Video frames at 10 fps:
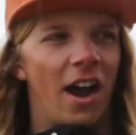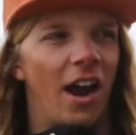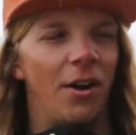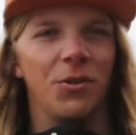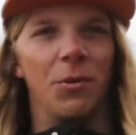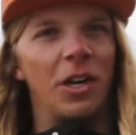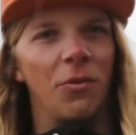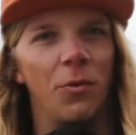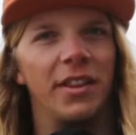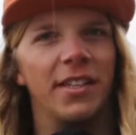I was
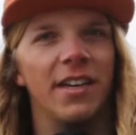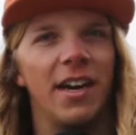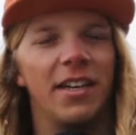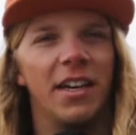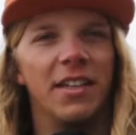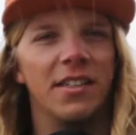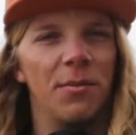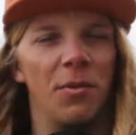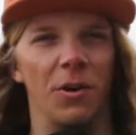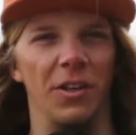working with the side cut.
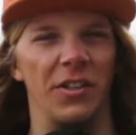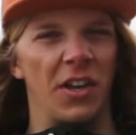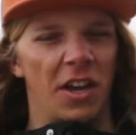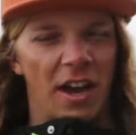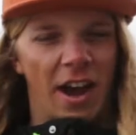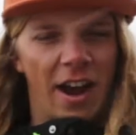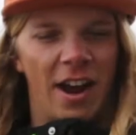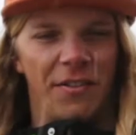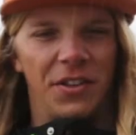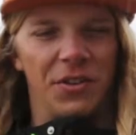Some boards I
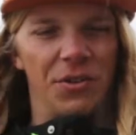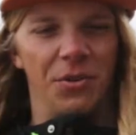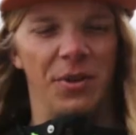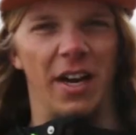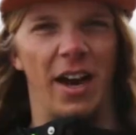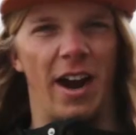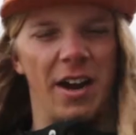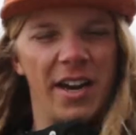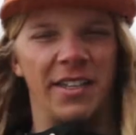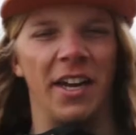have to
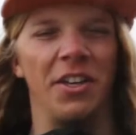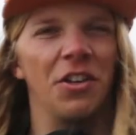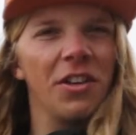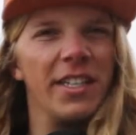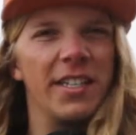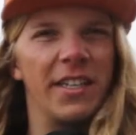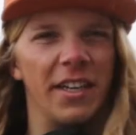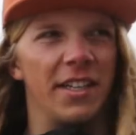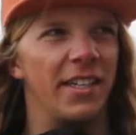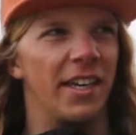intentionally
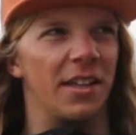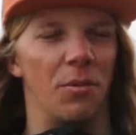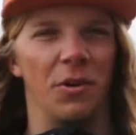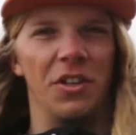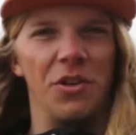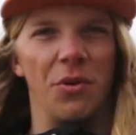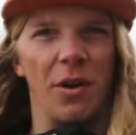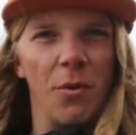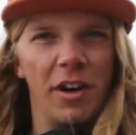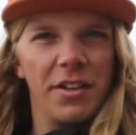skid to get the board to do what
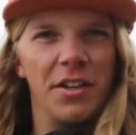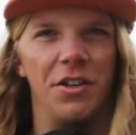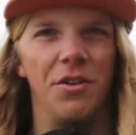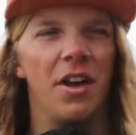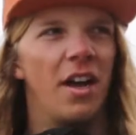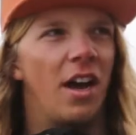I want it to do.